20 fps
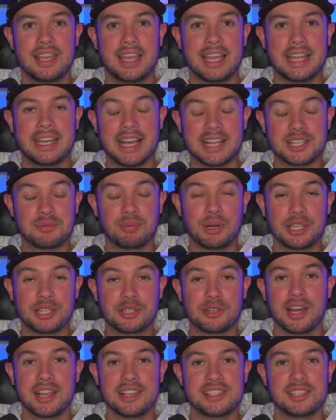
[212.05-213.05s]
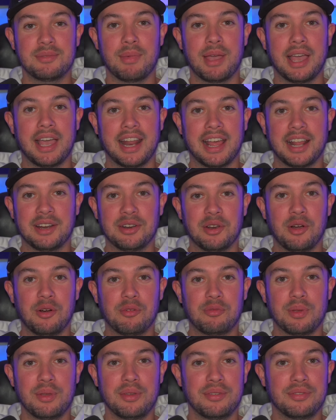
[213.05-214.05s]
And that's pretty crazy, man. I don't know
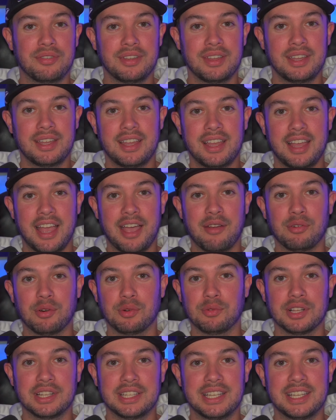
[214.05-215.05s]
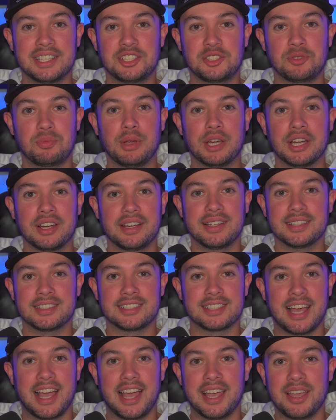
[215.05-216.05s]
if we've ever really
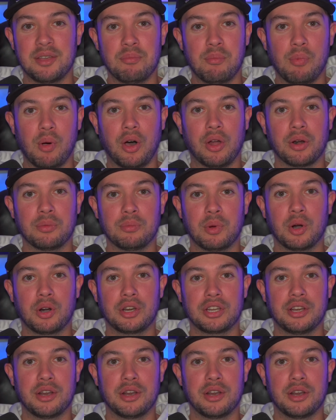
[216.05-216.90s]
experienced that in Baltimore.